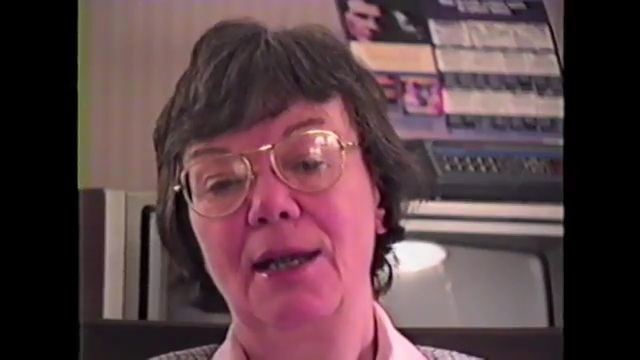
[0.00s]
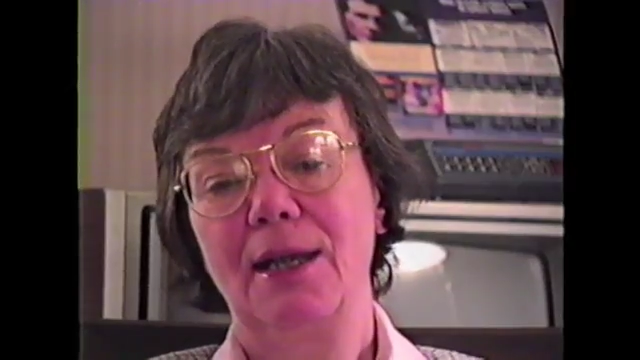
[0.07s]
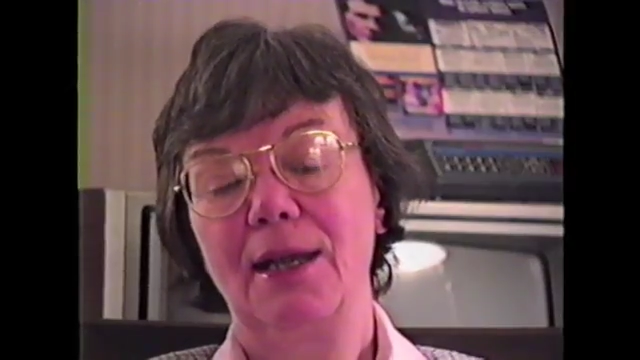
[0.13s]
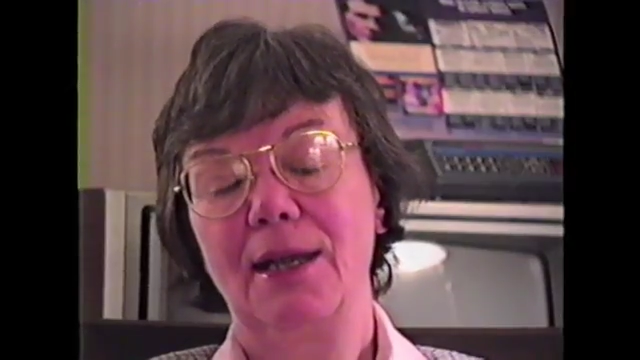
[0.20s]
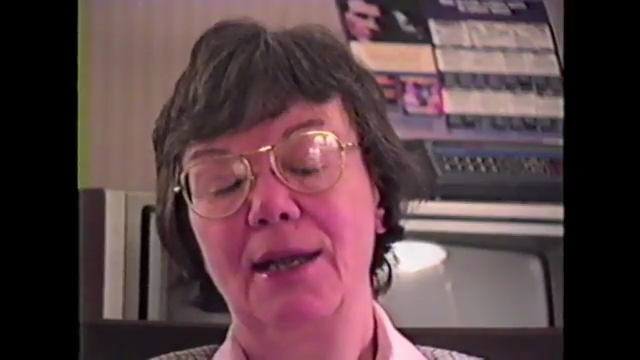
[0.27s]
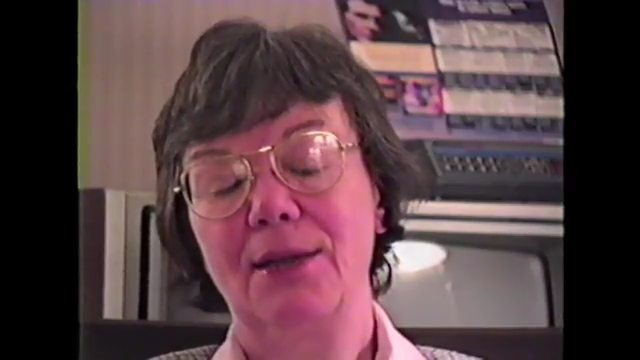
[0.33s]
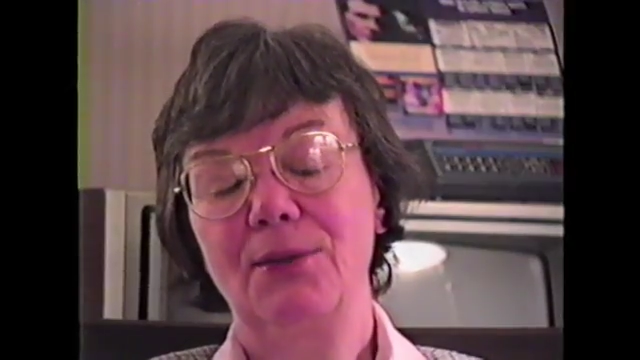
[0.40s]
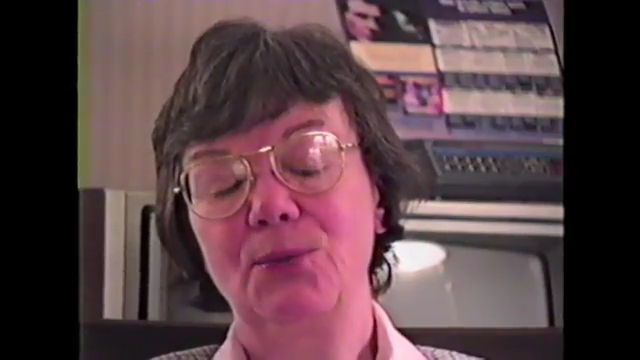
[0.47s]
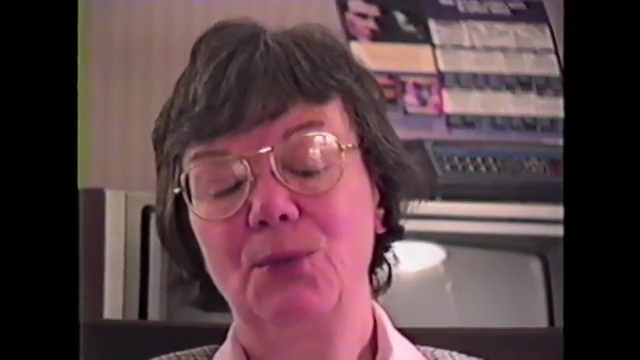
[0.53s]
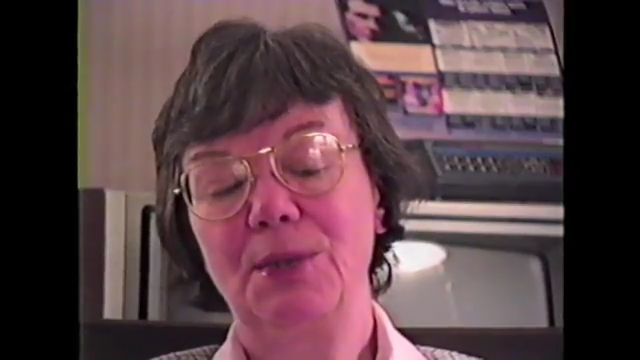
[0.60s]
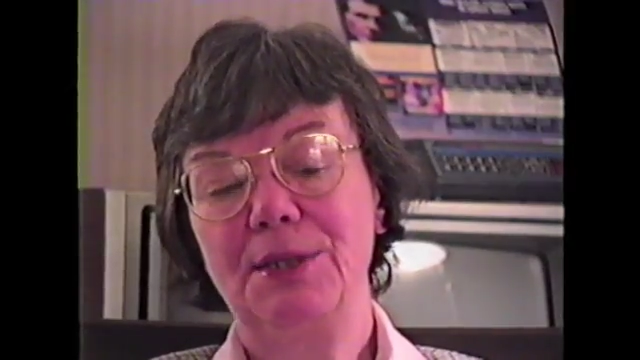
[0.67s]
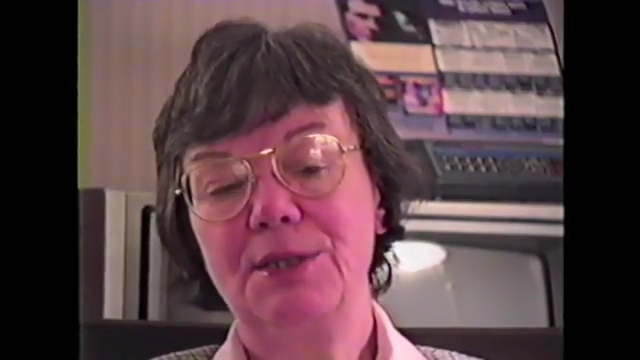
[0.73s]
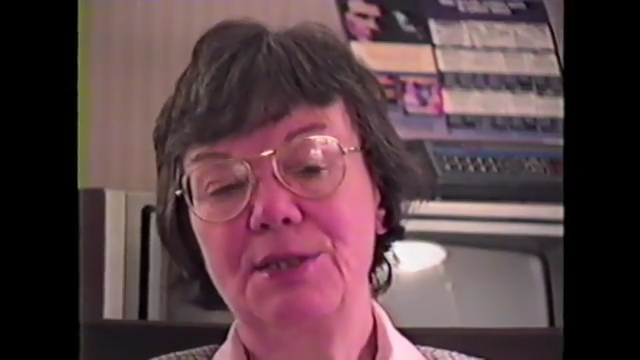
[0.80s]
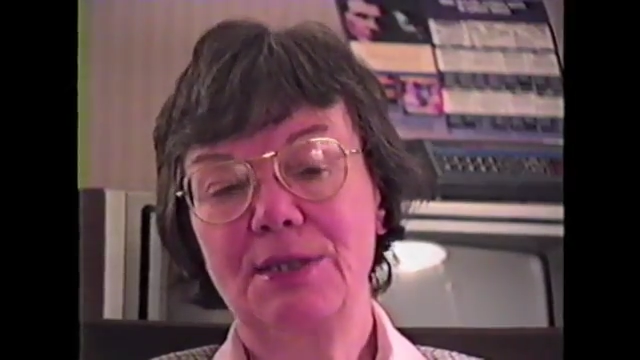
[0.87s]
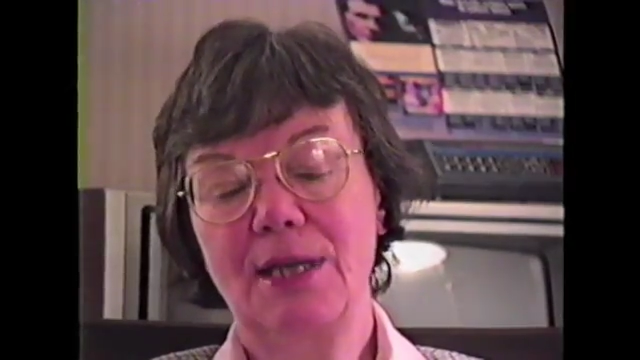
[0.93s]
And we
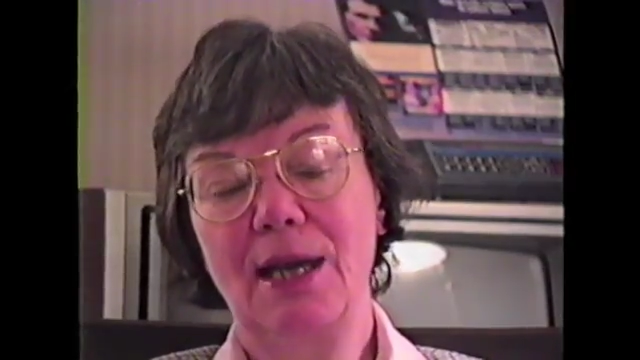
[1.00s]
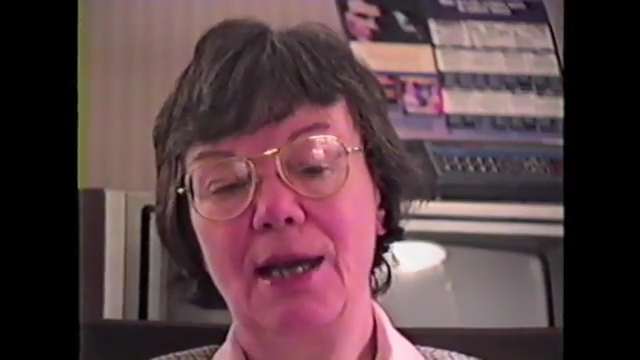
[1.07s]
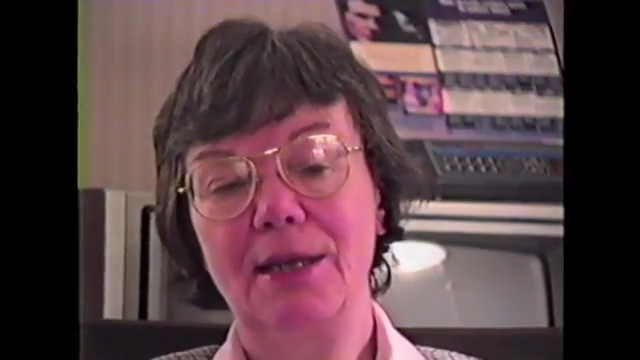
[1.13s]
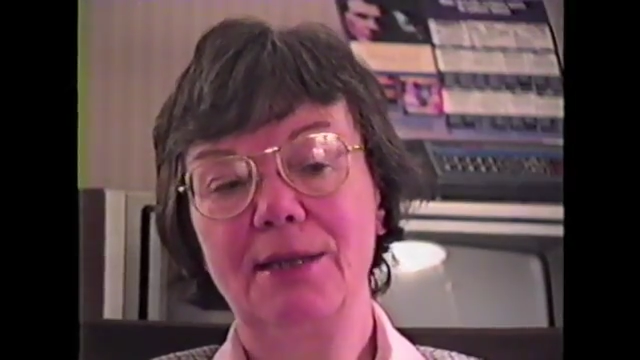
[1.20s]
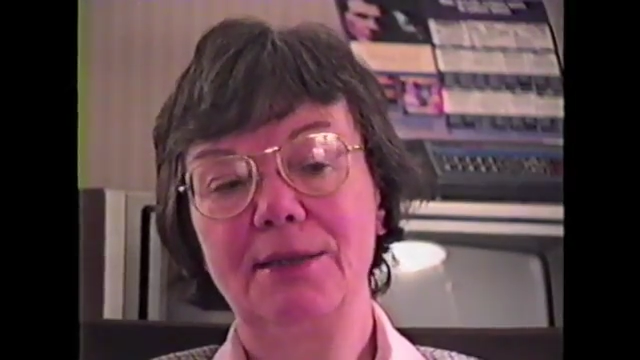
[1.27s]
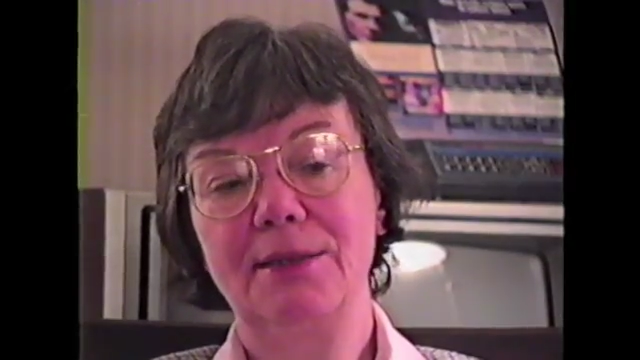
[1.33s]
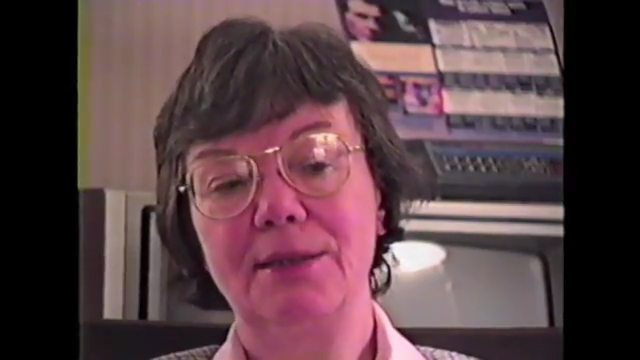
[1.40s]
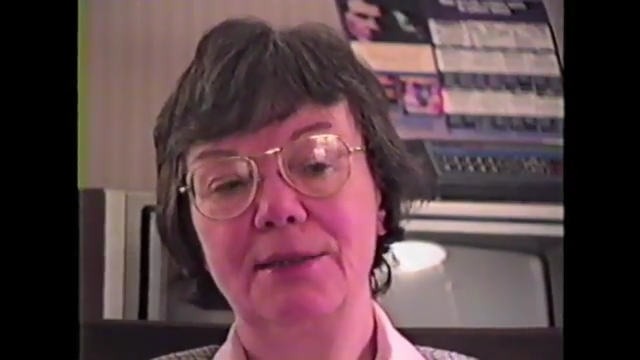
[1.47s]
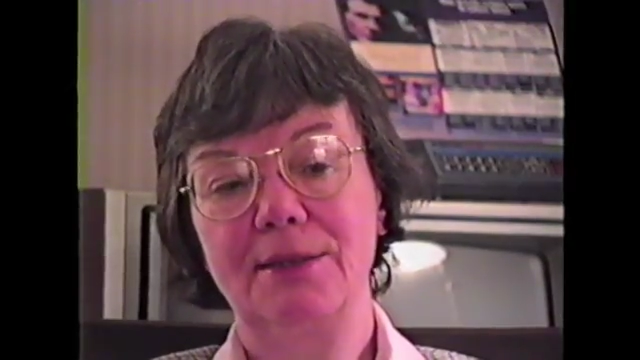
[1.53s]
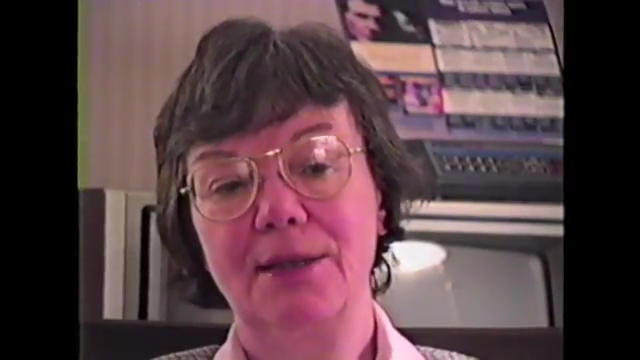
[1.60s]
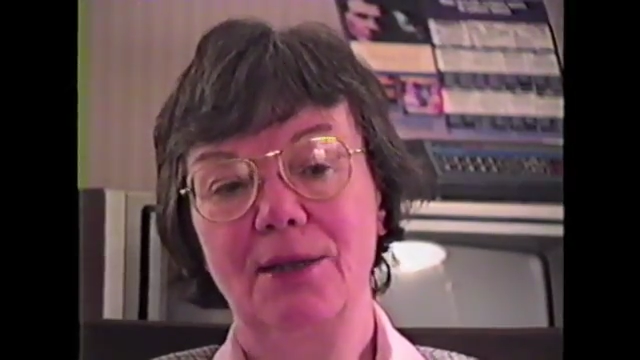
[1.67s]
decided that